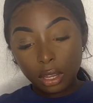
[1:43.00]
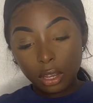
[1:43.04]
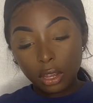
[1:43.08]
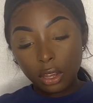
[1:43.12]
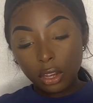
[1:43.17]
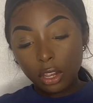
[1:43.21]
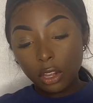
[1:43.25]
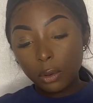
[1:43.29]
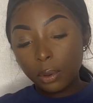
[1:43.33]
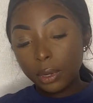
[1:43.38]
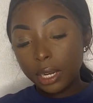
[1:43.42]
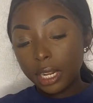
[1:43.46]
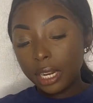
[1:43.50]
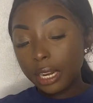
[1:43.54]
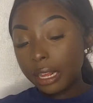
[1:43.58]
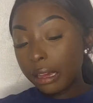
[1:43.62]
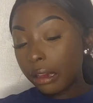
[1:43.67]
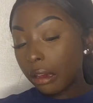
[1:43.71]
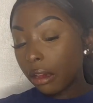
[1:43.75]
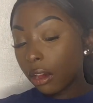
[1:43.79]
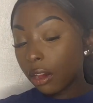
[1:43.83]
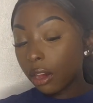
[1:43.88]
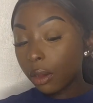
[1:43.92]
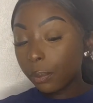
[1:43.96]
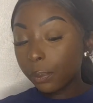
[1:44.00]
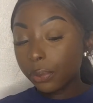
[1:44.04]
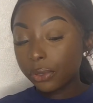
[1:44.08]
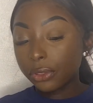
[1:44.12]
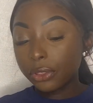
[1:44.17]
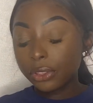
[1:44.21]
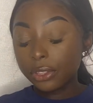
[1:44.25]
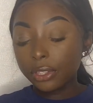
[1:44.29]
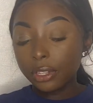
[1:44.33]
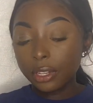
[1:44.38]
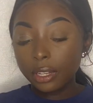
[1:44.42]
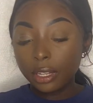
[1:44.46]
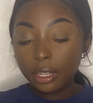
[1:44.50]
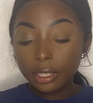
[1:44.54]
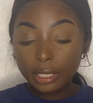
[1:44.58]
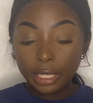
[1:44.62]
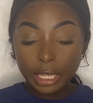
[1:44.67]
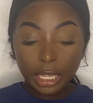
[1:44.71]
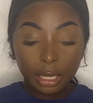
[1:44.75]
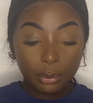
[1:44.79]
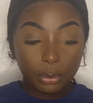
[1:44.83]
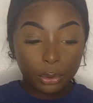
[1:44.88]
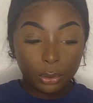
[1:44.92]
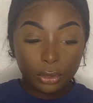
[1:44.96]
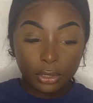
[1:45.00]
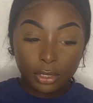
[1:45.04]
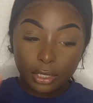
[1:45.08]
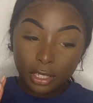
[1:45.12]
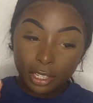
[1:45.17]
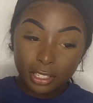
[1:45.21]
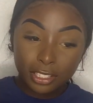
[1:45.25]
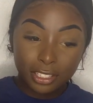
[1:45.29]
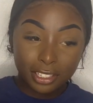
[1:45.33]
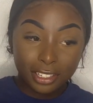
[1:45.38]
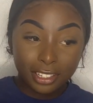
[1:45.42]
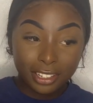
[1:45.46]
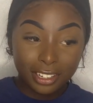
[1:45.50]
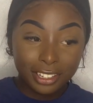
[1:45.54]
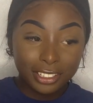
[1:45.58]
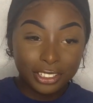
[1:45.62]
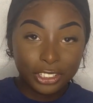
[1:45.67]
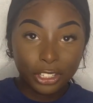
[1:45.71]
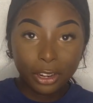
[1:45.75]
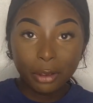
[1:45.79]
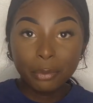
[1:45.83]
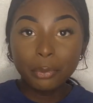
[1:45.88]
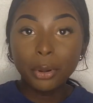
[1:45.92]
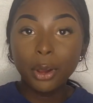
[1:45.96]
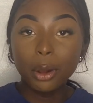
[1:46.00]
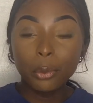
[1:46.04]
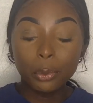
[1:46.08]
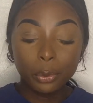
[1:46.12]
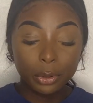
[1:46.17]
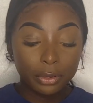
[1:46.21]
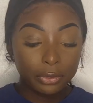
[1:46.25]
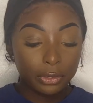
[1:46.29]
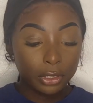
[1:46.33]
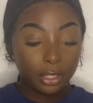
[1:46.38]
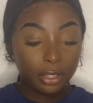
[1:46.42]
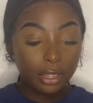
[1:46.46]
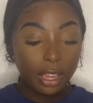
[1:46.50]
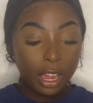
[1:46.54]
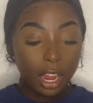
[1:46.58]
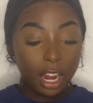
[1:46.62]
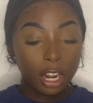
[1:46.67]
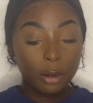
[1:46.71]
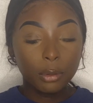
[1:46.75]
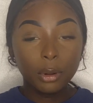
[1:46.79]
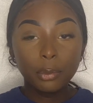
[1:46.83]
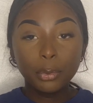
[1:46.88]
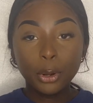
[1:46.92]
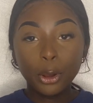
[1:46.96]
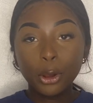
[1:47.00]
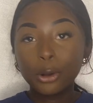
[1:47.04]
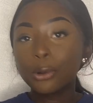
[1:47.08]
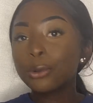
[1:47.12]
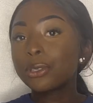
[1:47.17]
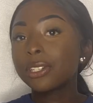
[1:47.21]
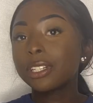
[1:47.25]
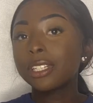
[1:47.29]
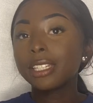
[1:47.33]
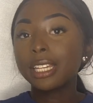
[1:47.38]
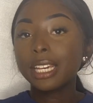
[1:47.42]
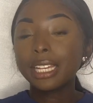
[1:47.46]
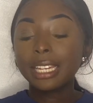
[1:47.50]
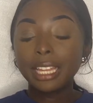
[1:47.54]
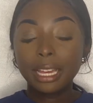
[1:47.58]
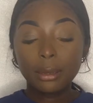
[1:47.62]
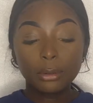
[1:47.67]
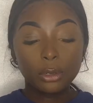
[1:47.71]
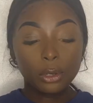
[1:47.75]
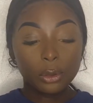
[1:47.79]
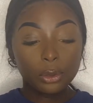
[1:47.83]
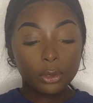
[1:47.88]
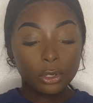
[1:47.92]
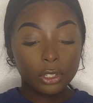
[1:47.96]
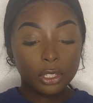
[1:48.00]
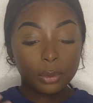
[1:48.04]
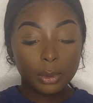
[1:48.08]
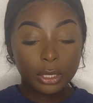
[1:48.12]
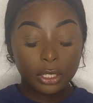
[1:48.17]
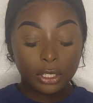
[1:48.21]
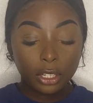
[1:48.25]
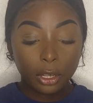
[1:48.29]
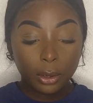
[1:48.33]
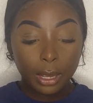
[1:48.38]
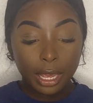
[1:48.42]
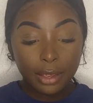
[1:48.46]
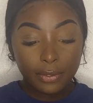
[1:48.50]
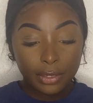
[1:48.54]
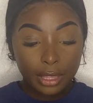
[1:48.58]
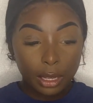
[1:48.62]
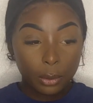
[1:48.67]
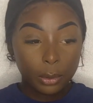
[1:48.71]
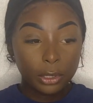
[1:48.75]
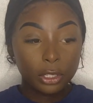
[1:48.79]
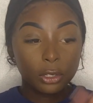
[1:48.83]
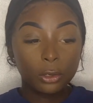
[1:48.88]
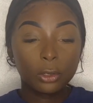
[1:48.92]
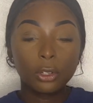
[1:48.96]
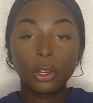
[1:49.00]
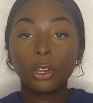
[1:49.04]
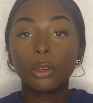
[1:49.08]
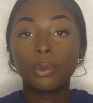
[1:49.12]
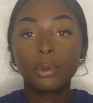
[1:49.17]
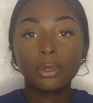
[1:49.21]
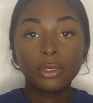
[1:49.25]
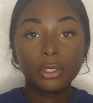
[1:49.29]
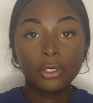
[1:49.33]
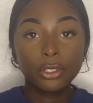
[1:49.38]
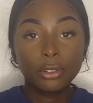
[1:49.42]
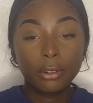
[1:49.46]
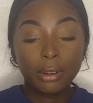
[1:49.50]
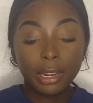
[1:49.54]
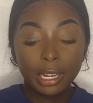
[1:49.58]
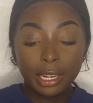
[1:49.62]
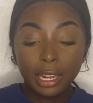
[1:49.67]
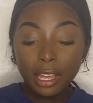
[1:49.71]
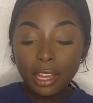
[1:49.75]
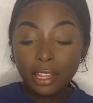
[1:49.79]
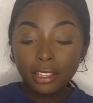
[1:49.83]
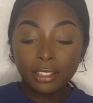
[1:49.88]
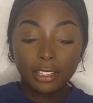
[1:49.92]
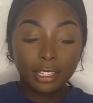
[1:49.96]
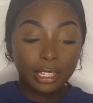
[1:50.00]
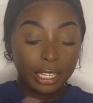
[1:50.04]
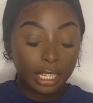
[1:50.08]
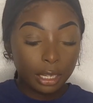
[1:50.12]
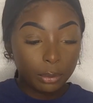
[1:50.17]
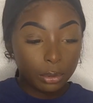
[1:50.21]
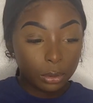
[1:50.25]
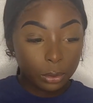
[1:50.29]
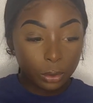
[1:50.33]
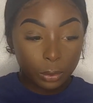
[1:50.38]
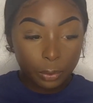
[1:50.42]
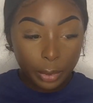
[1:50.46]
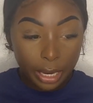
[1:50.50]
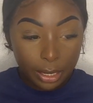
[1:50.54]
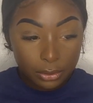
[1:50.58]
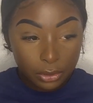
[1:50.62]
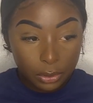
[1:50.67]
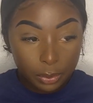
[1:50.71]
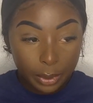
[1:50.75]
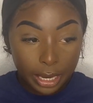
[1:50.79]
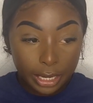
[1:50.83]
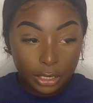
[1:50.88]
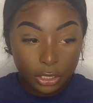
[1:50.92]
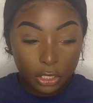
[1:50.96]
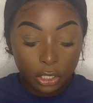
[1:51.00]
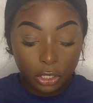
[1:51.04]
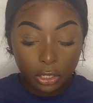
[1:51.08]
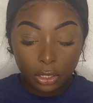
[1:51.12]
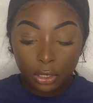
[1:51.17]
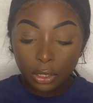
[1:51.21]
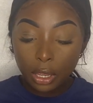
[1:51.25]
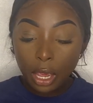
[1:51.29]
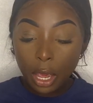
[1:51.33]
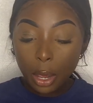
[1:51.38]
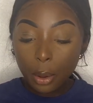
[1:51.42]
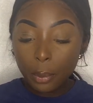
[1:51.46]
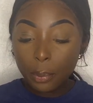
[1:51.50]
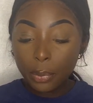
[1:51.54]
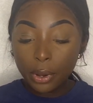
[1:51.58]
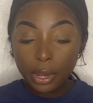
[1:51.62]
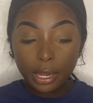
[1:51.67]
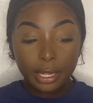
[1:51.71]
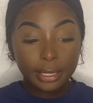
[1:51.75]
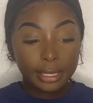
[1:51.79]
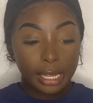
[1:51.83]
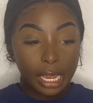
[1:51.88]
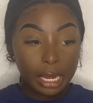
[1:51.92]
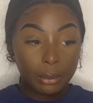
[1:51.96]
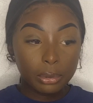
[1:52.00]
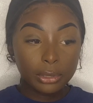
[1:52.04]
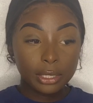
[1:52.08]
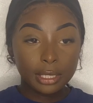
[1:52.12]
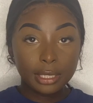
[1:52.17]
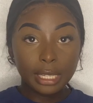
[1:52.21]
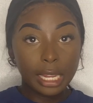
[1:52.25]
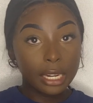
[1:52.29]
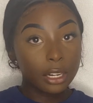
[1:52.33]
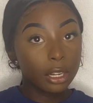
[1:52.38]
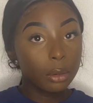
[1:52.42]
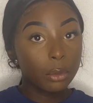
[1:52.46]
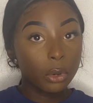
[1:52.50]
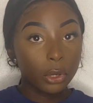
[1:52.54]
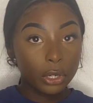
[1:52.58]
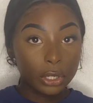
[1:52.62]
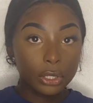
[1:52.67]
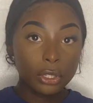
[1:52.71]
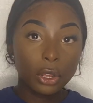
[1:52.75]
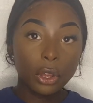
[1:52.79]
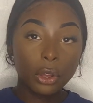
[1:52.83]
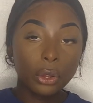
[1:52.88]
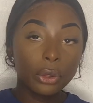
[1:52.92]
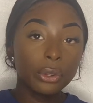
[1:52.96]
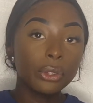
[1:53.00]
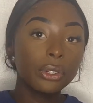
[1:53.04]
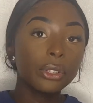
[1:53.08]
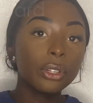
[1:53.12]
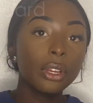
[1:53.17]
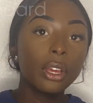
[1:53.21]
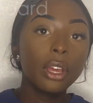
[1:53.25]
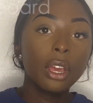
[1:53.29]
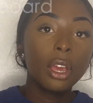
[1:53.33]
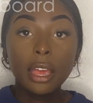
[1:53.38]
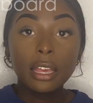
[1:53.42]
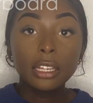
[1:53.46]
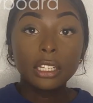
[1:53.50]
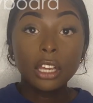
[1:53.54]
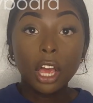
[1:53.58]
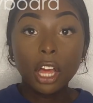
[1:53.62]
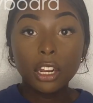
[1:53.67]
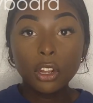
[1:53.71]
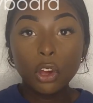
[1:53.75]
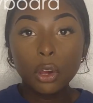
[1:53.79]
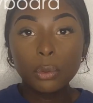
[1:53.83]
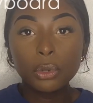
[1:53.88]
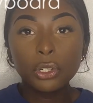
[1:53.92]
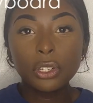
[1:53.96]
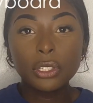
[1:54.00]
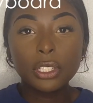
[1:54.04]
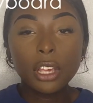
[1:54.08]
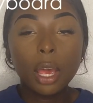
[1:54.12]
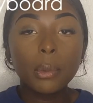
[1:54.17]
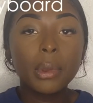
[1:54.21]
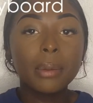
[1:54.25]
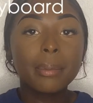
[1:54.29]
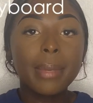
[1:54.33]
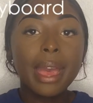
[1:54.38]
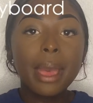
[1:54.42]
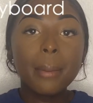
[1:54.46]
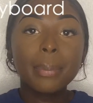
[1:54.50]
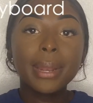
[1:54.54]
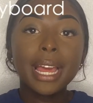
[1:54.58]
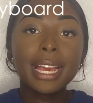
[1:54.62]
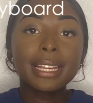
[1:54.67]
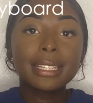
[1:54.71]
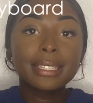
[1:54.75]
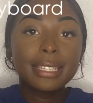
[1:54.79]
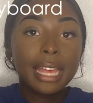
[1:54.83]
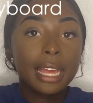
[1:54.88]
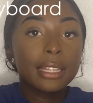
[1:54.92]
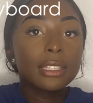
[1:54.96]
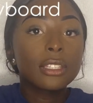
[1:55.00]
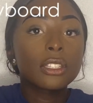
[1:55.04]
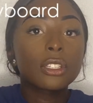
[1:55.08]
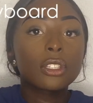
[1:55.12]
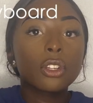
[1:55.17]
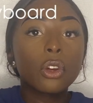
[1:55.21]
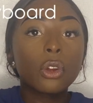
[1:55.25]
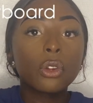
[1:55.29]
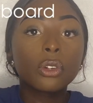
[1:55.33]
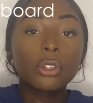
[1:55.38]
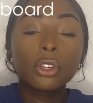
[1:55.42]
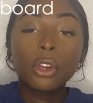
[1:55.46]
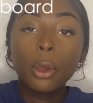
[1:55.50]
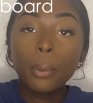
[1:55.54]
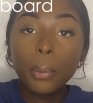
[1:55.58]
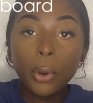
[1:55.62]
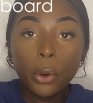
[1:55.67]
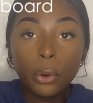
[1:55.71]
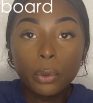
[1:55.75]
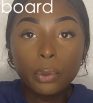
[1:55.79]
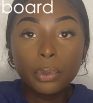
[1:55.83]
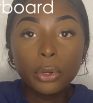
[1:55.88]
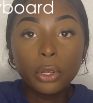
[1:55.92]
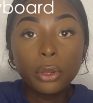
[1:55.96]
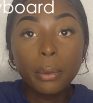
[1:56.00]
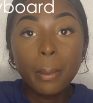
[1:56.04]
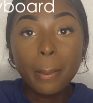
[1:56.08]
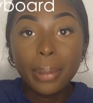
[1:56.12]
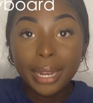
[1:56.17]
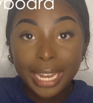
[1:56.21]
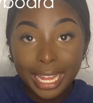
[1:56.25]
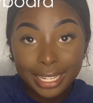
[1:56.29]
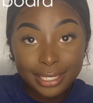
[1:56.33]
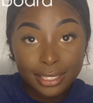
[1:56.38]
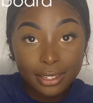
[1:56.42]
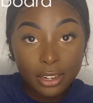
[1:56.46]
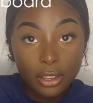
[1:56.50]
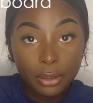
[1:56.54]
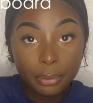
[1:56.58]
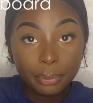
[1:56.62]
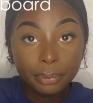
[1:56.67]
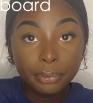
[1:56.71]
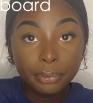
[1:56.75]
Opening it up, the keyboard doesn't jump up with you. I remember olden day laptops used to be so heavy that when you'd open the screen, the keyboard would bounce back too, but it's able to stand up on its own. Colour options come in matte black, sandstone, cobalt blue and platinum.